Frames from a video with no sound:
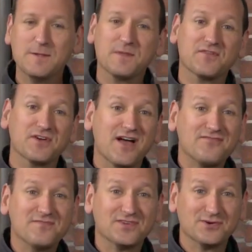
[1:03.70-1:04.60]
If you're not
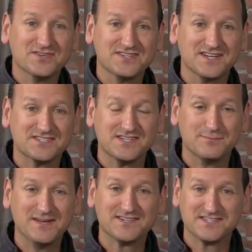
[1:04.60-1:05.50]
familiar with
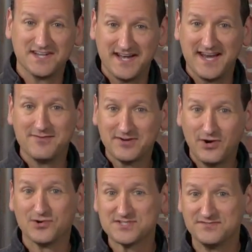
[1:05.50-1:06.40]
DHCP, it's the Dynamic
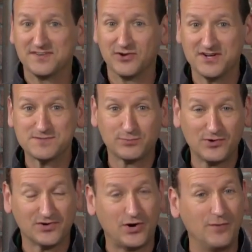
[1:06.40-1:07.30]
Host Configuration
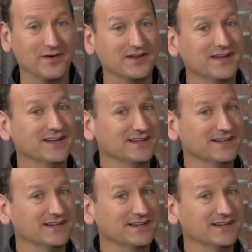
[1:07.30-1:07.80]
Protocol, but